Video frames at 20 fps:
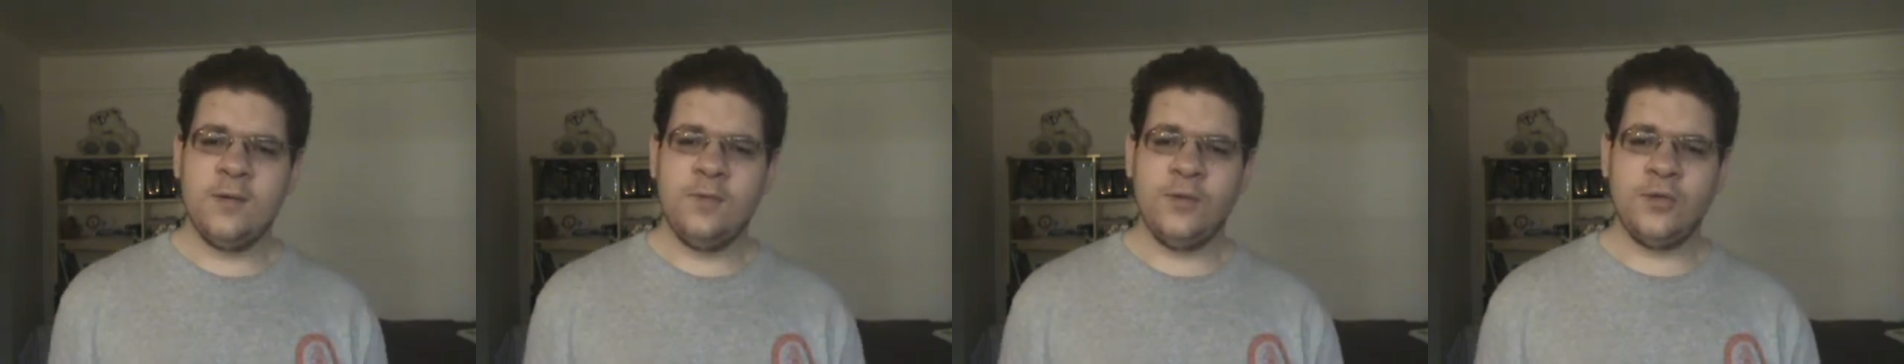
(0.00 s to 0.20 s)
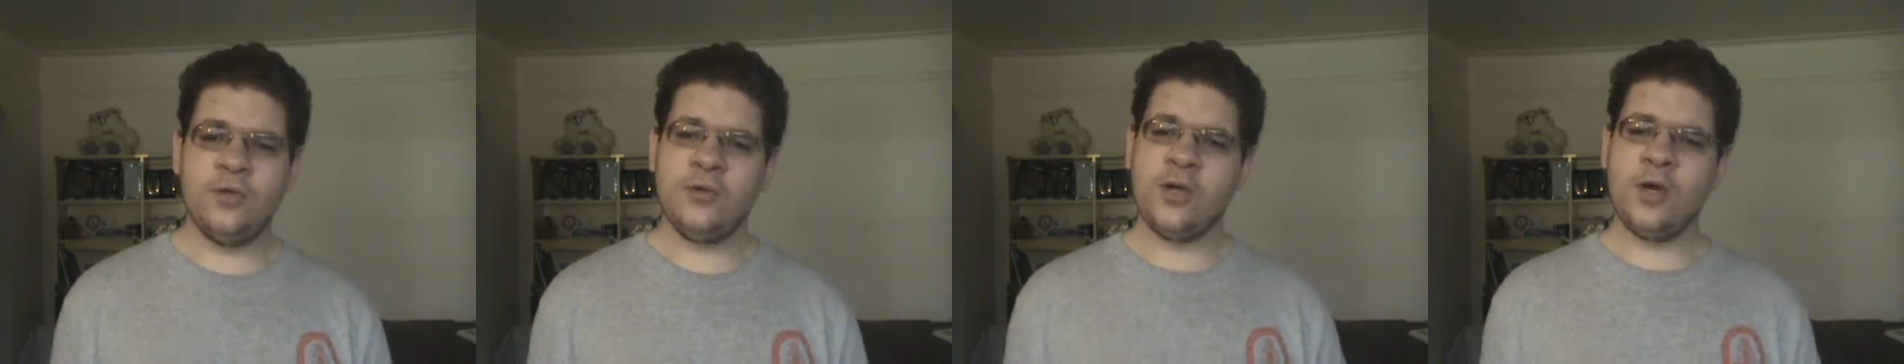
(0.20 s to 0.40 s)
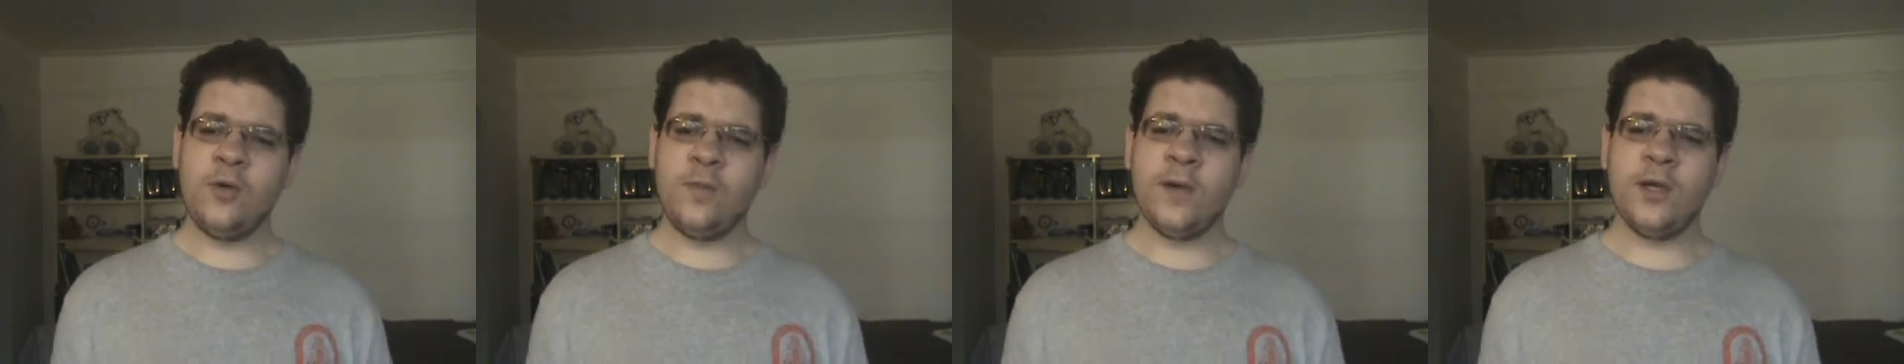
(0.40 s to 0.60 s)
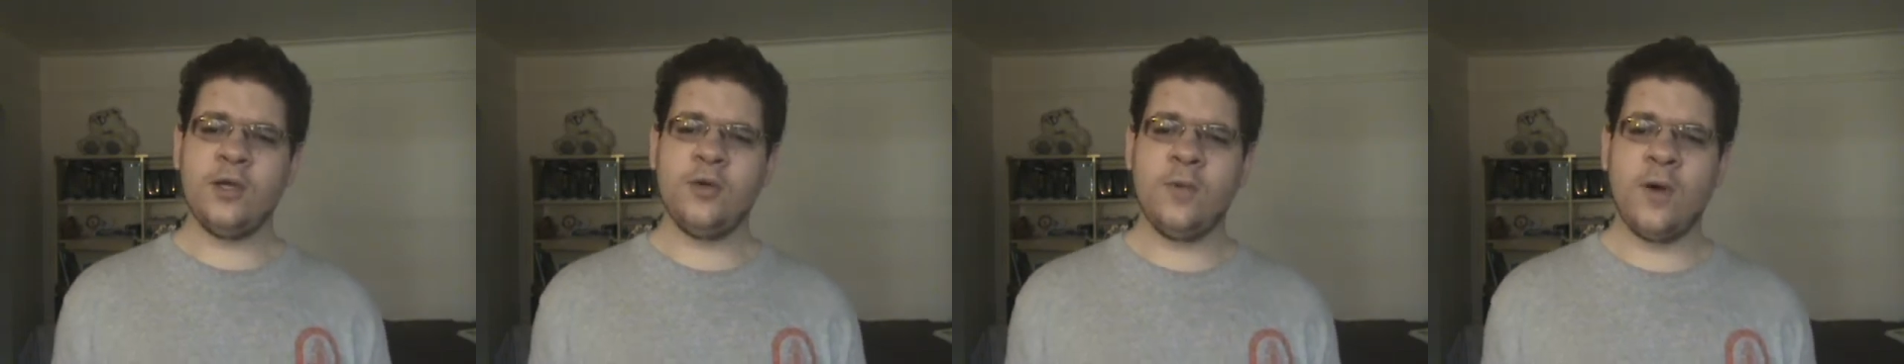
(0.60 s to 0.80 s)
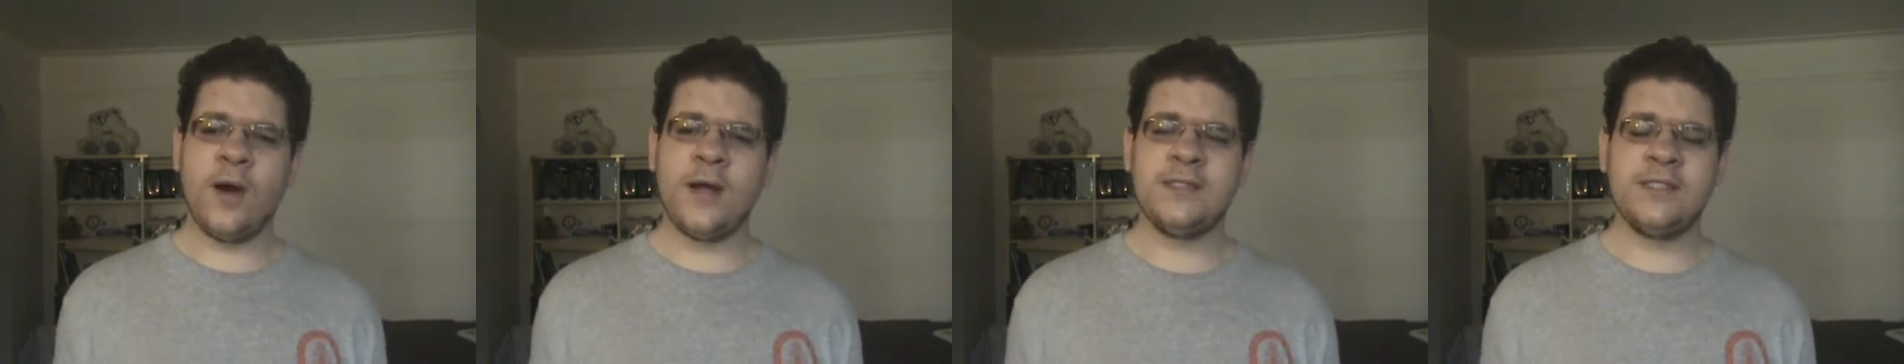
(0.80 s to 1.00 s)
Will you know where
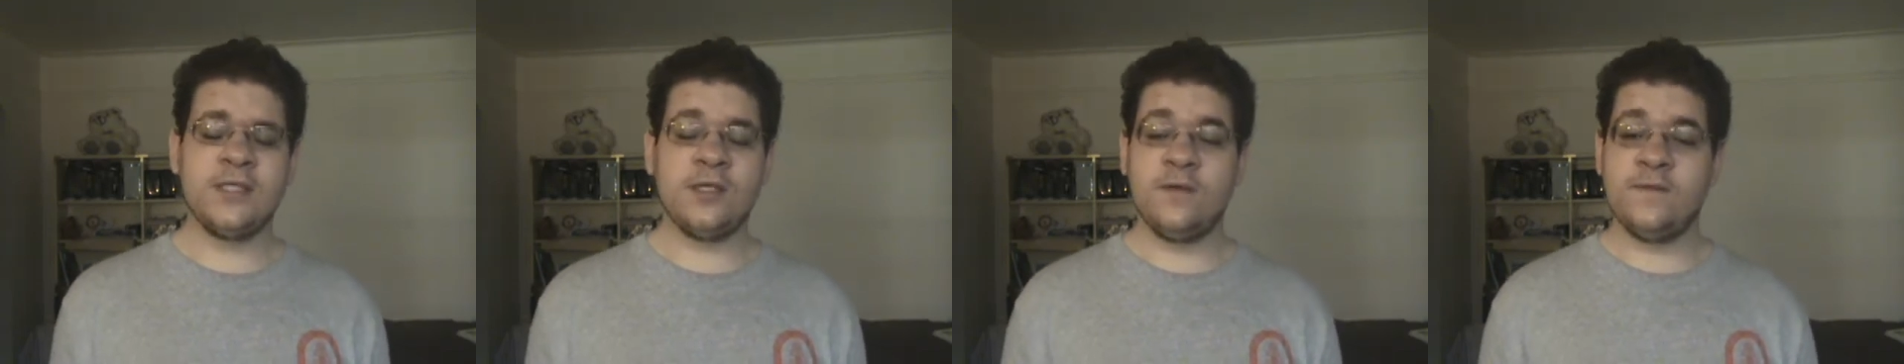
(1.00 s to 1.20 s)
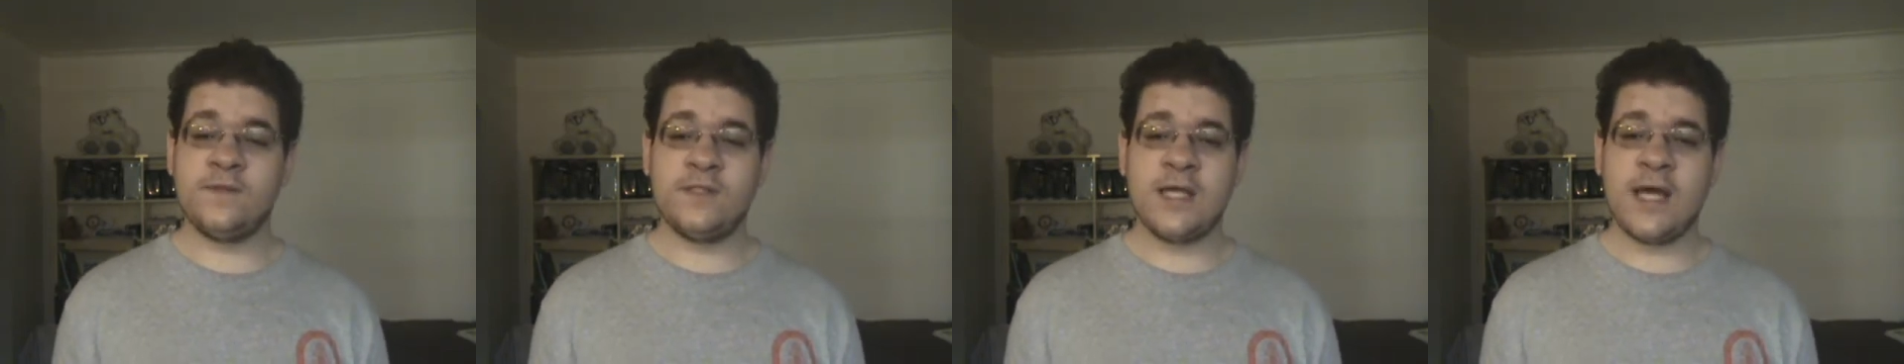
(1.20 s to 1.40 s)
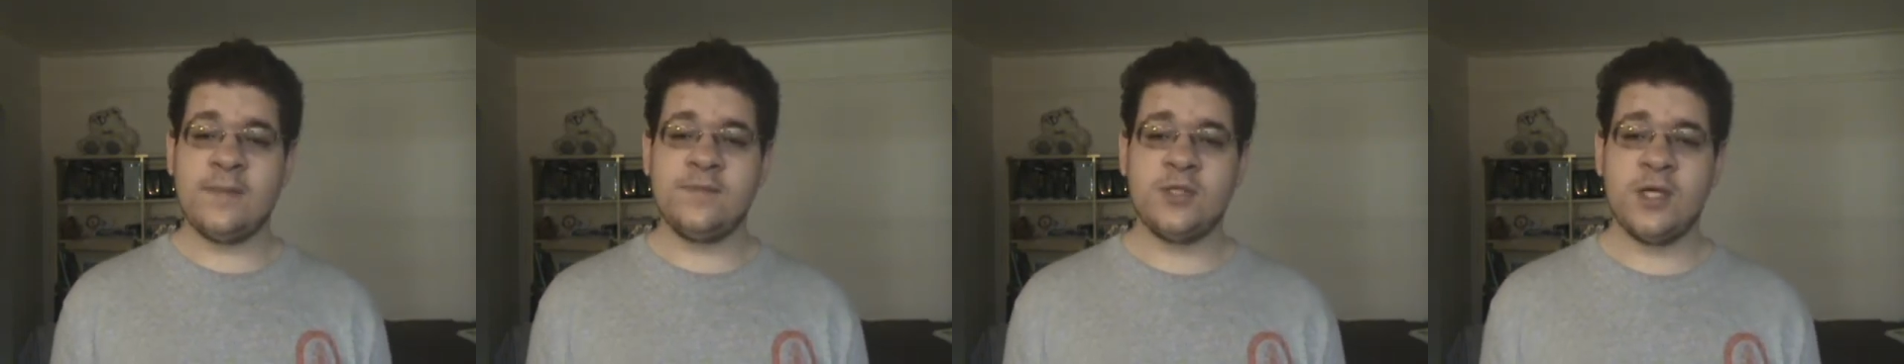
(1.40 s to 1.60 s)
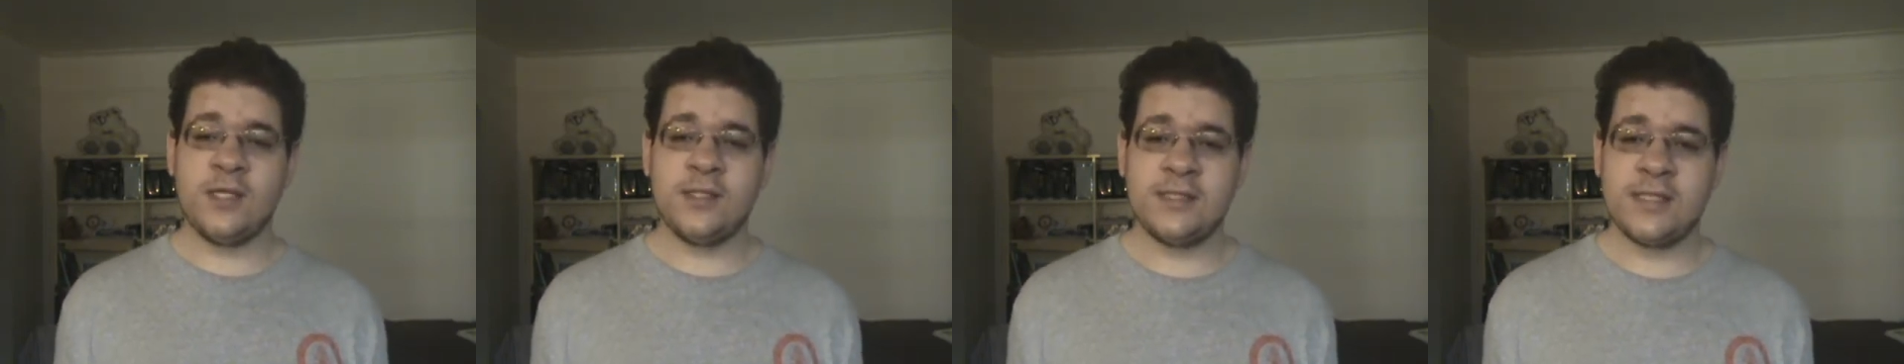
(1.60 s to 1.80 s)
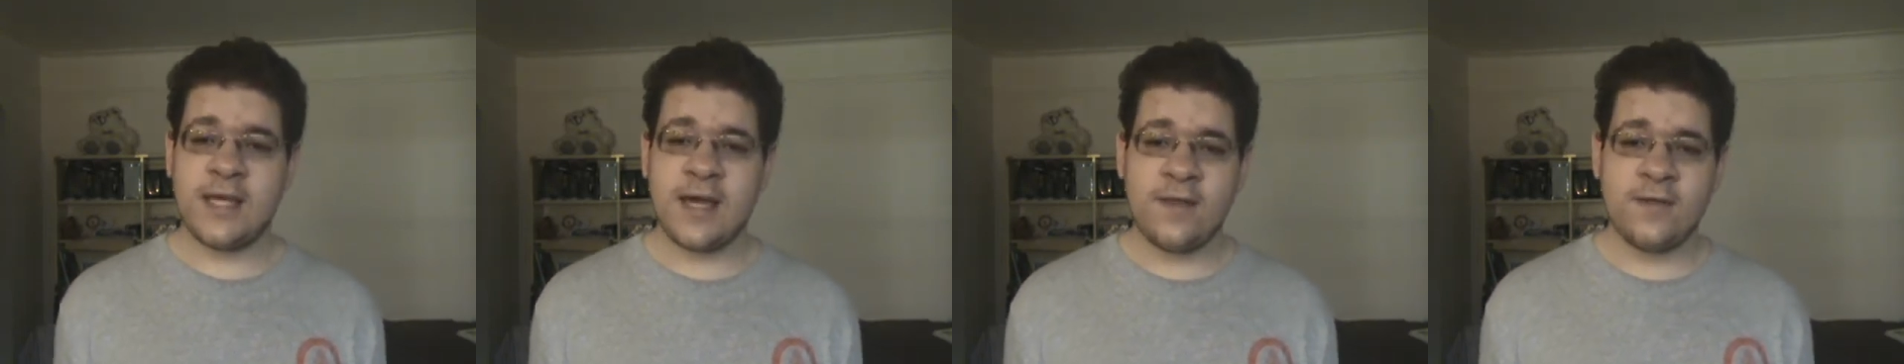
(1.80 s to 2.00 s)
you are till you've stopped
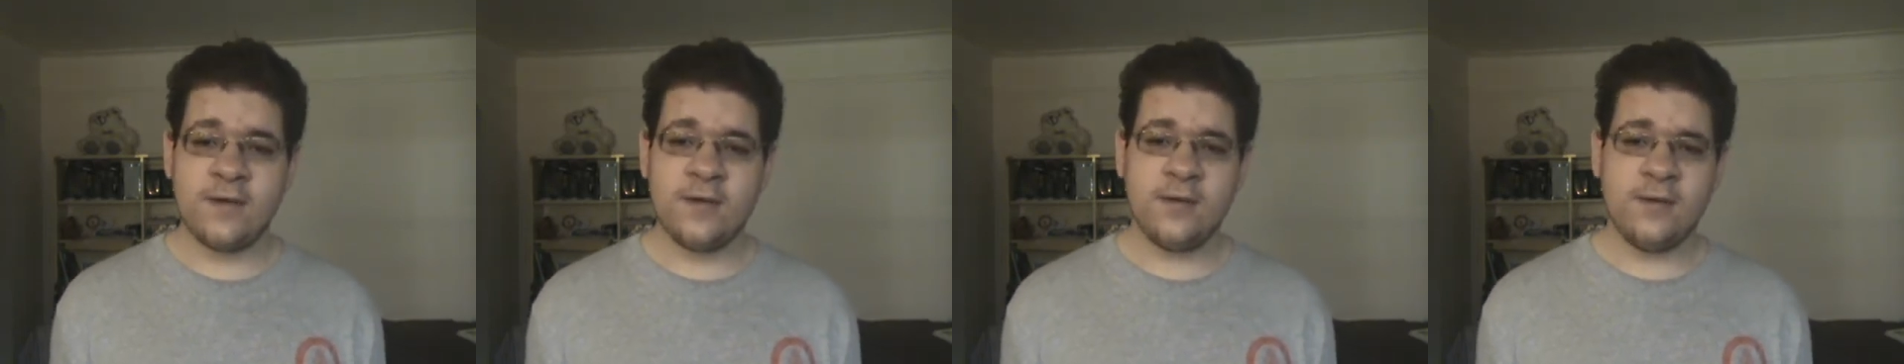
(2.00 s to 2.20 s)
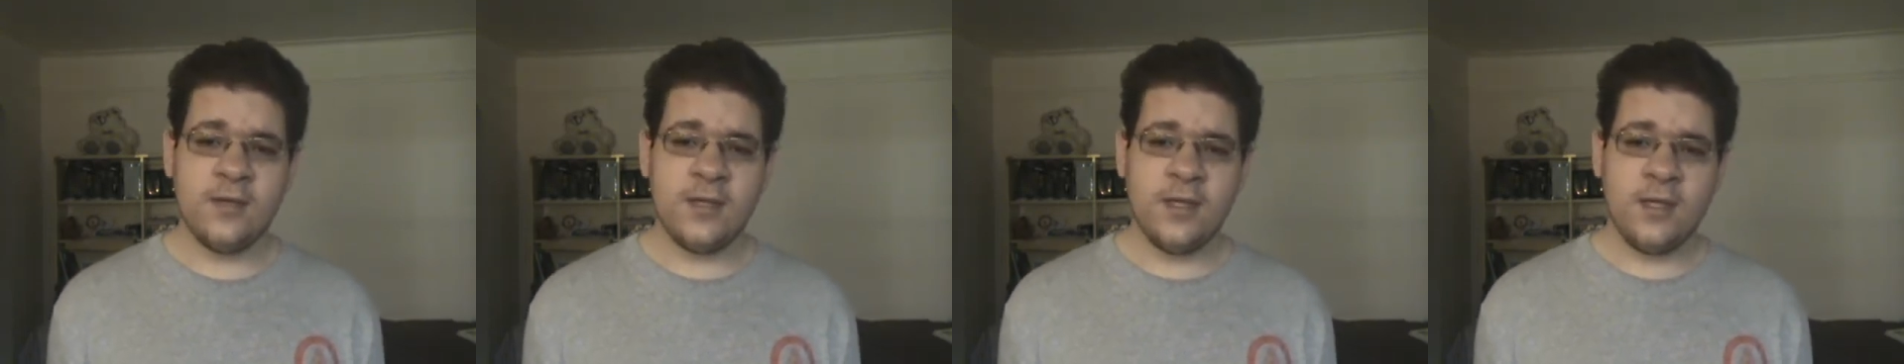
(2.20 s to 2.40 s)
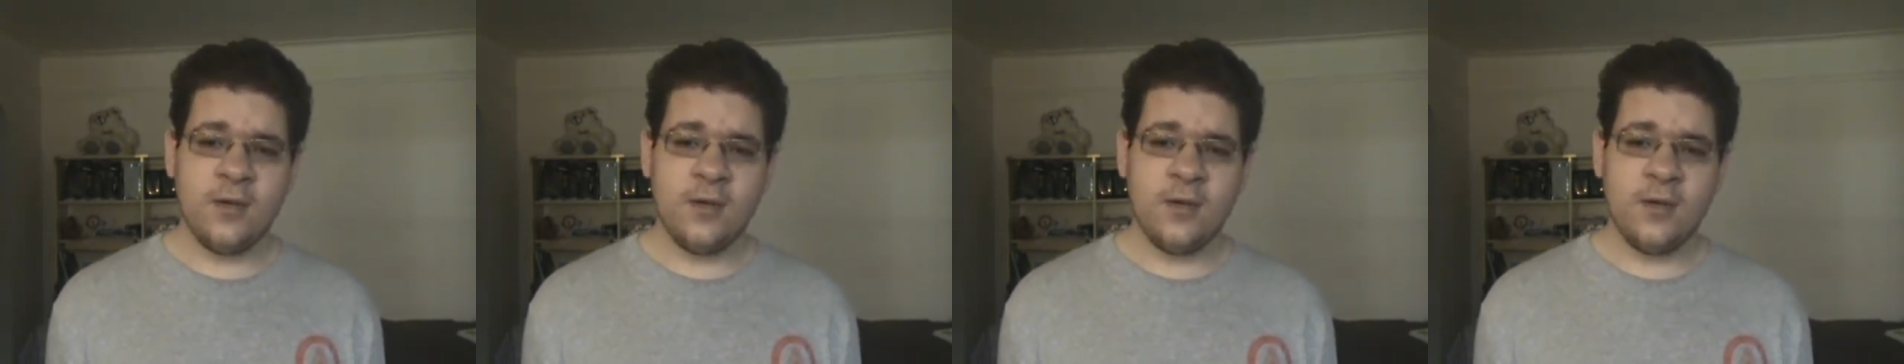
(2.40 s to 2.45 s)
altogether?